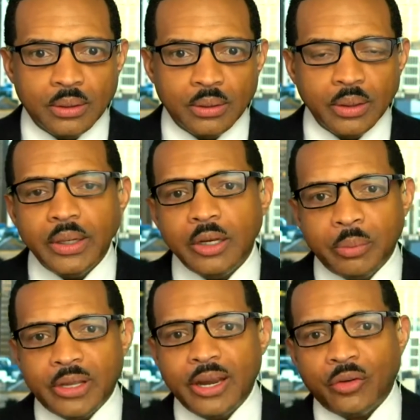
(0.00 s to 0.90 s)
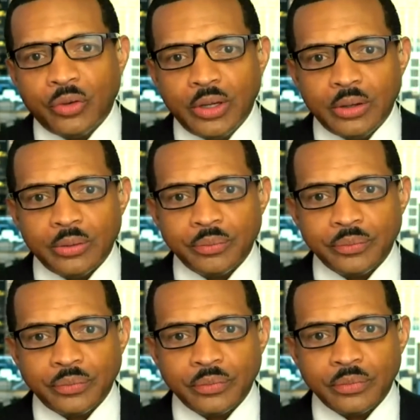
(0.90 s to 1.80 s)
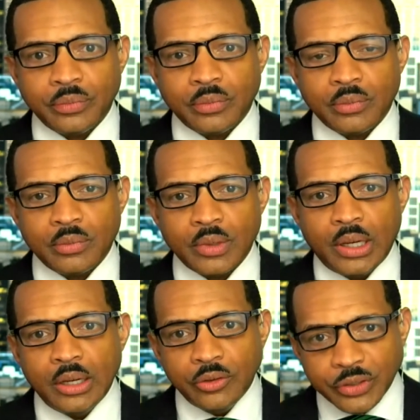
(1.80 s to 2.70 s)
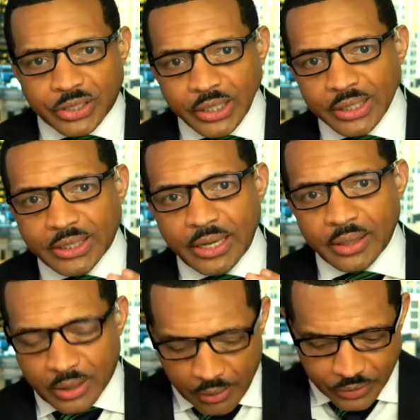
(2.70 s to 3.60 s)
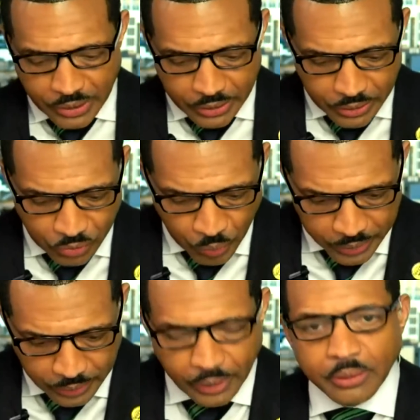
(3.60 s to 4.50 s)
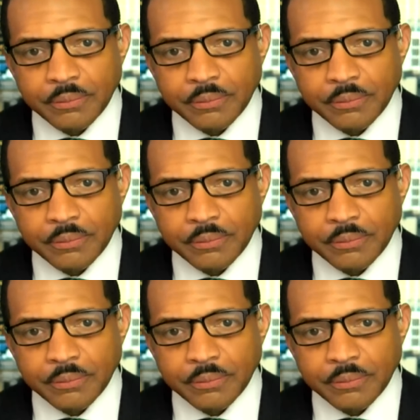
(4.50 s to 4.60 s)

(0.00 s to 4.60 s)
You need to be careful here. Facilitating the conversation is one thing.